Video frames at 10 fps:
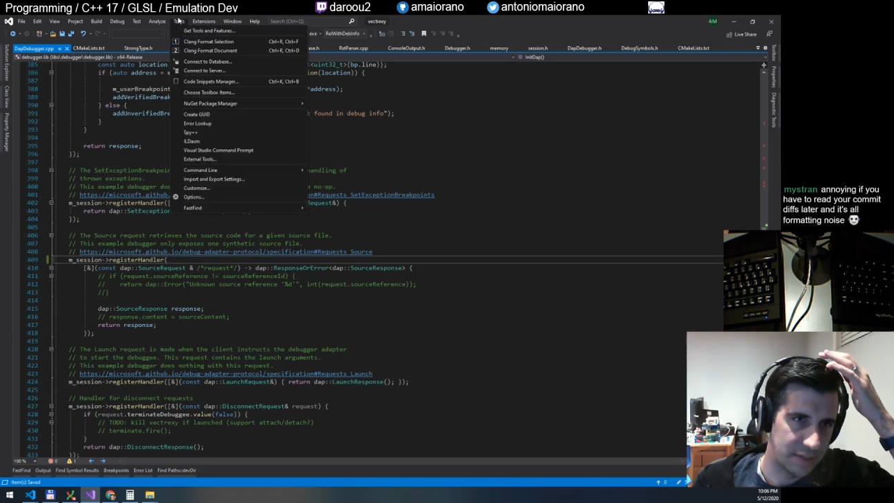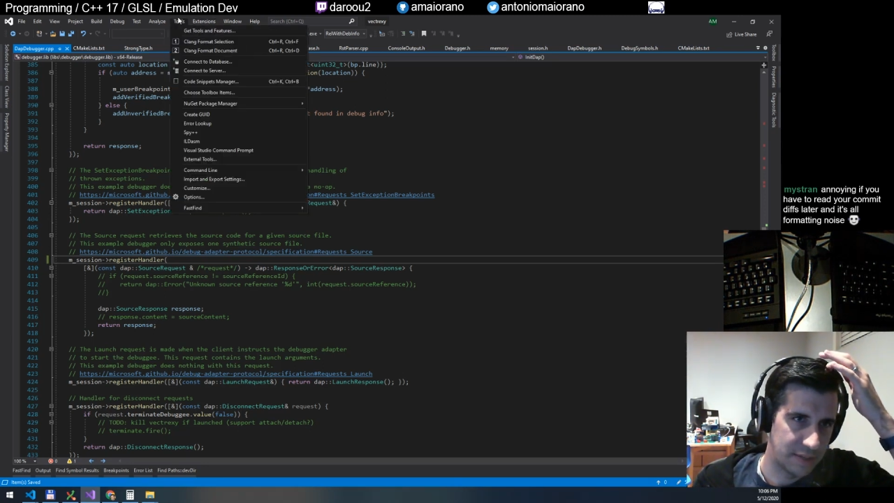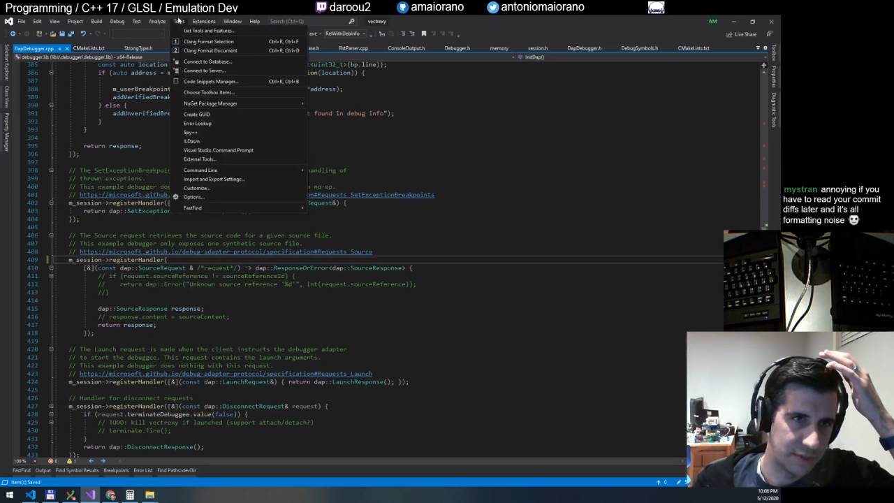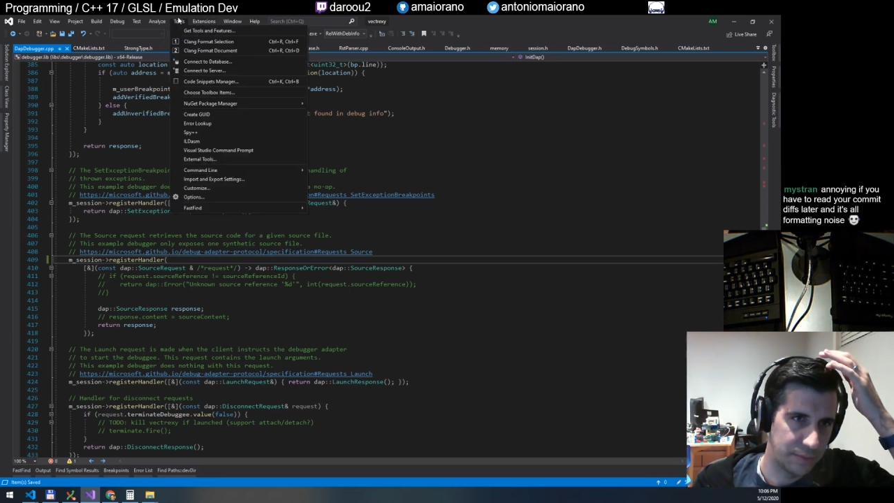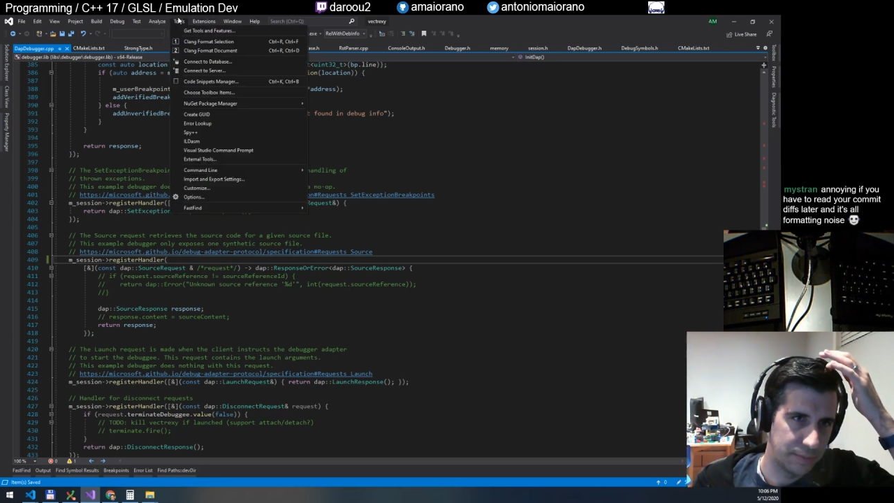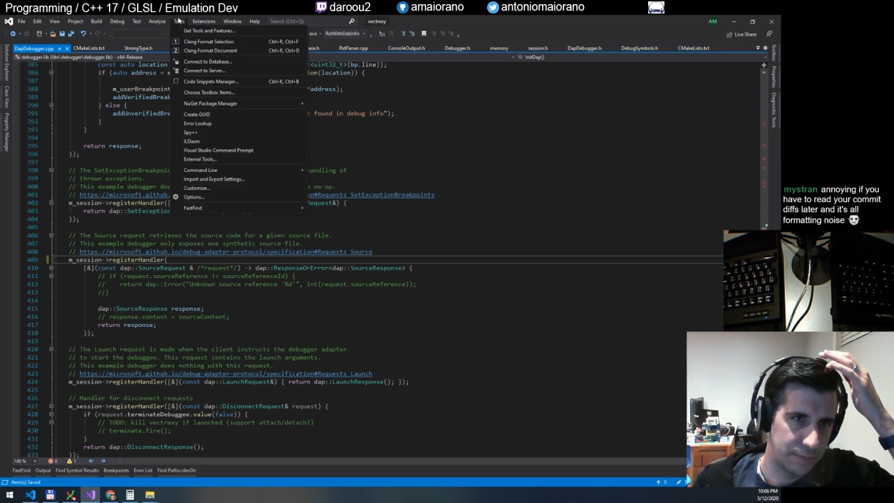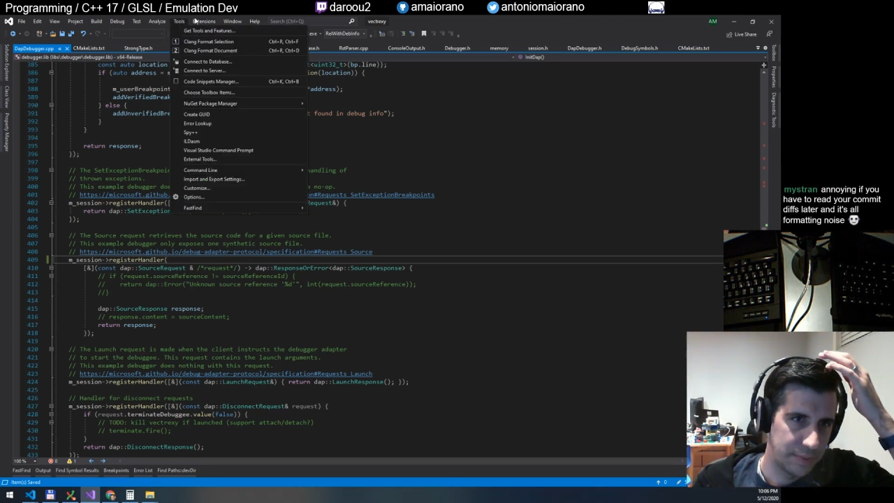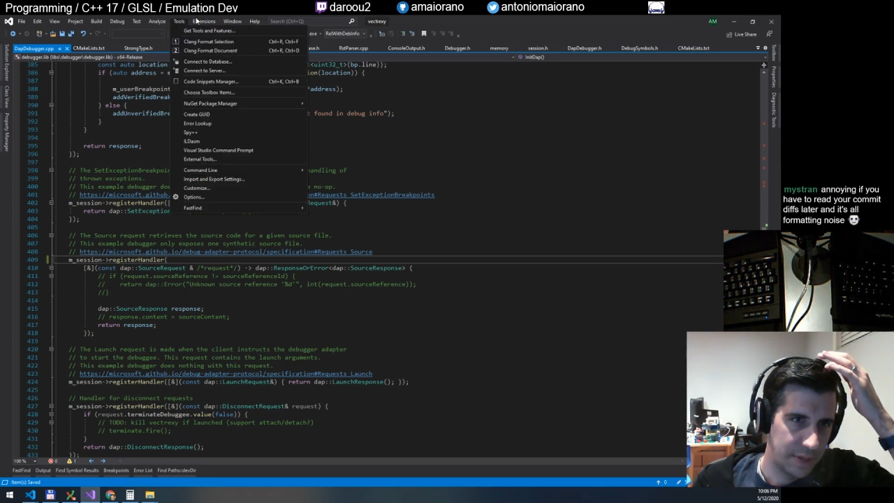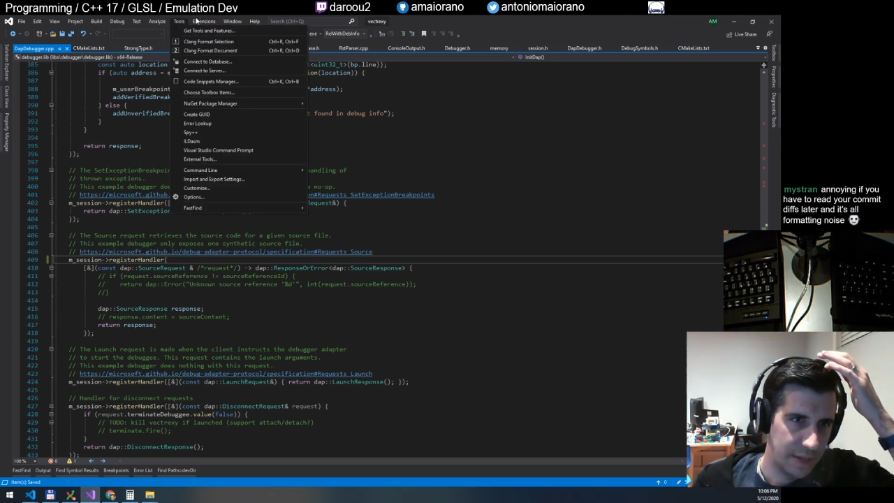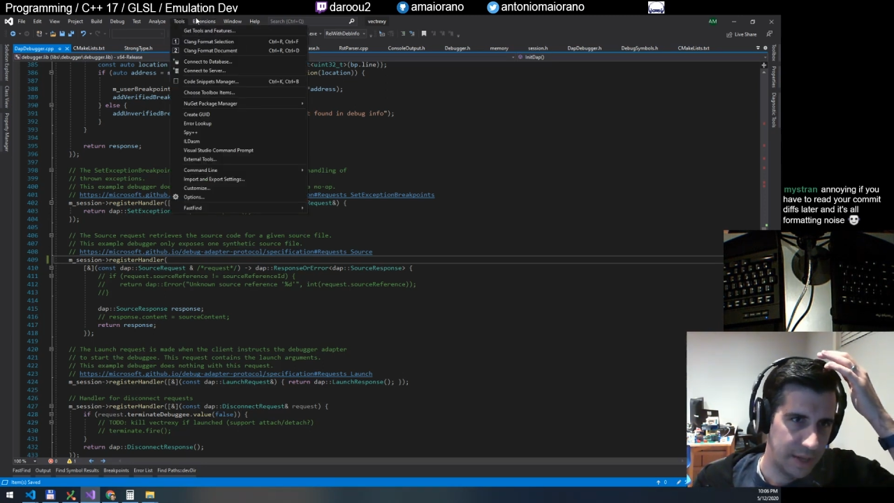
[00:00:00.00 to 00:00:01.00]
So
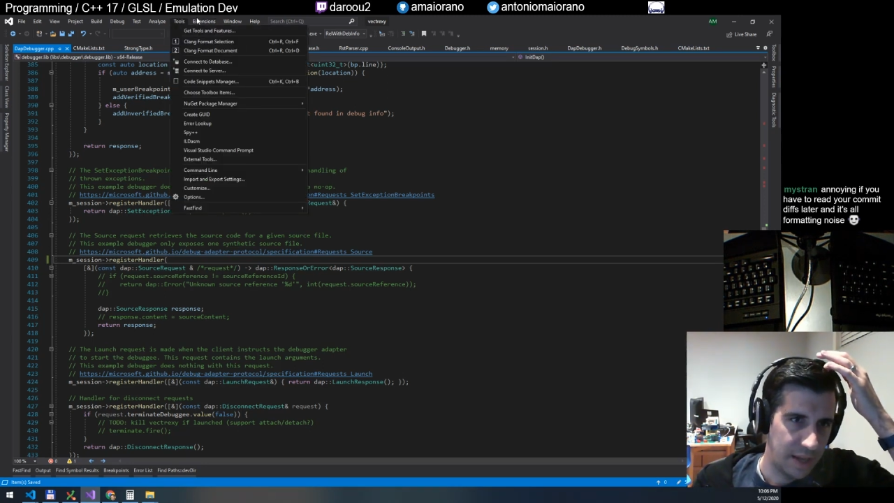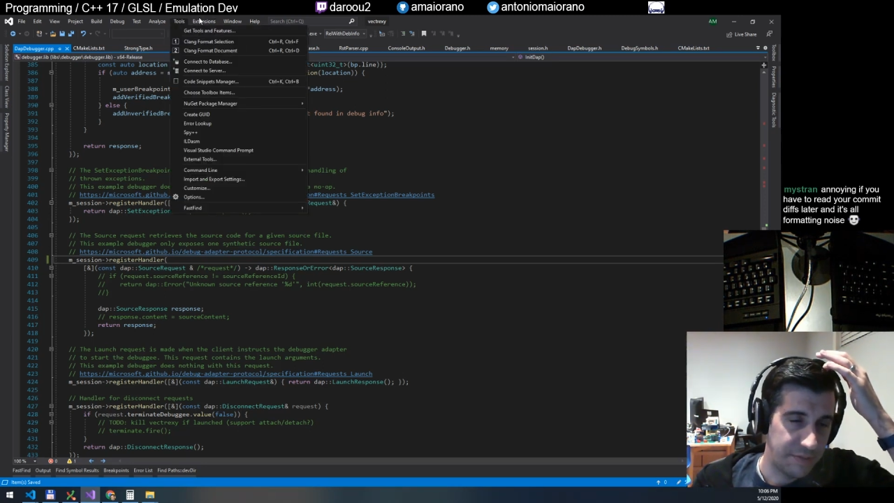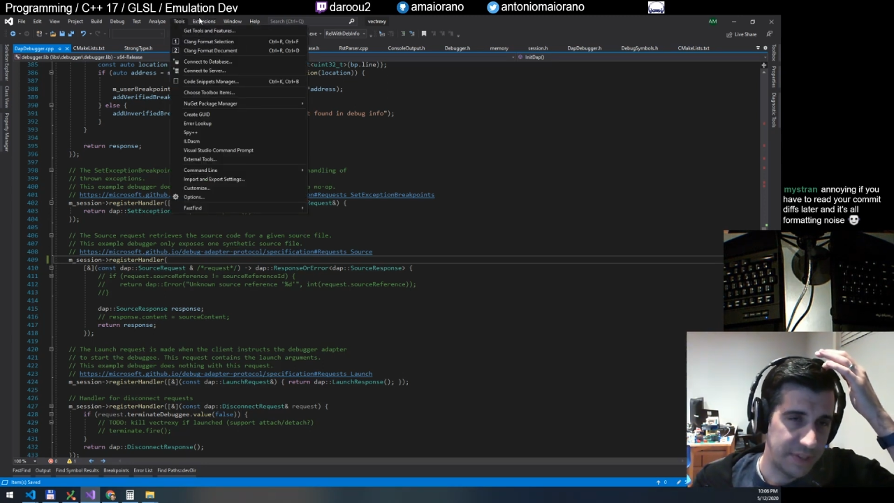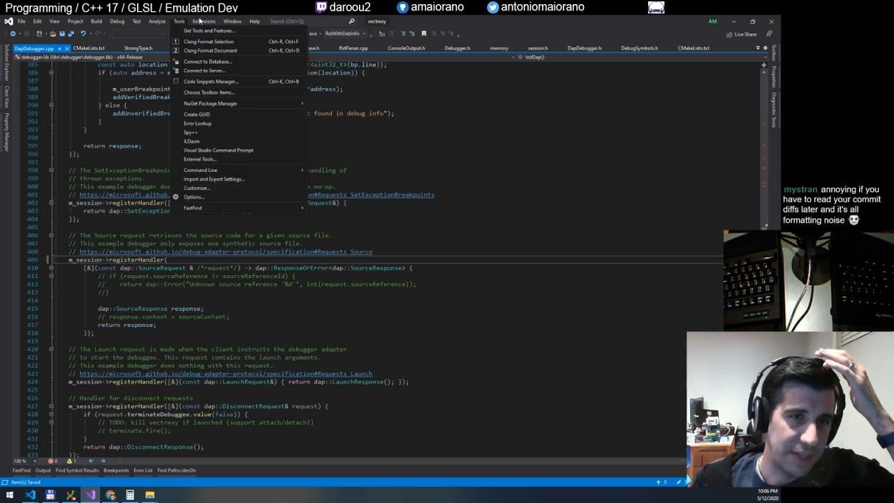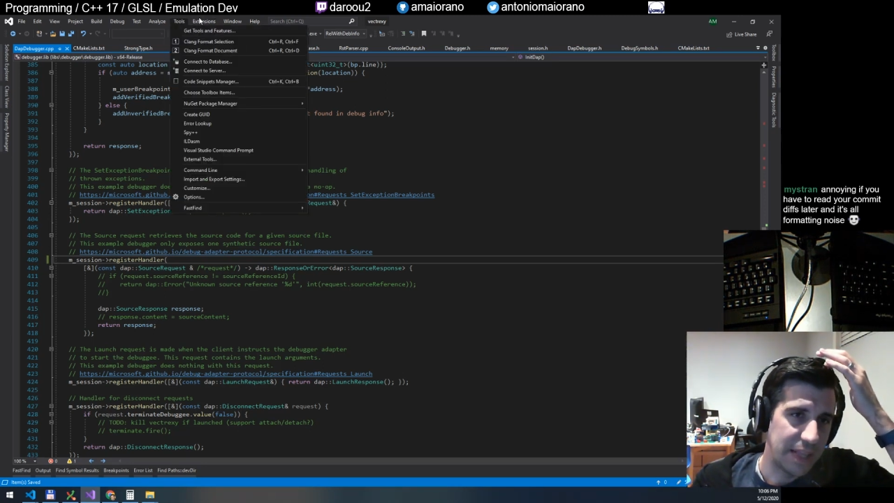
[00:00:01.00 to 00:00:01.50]
if it did,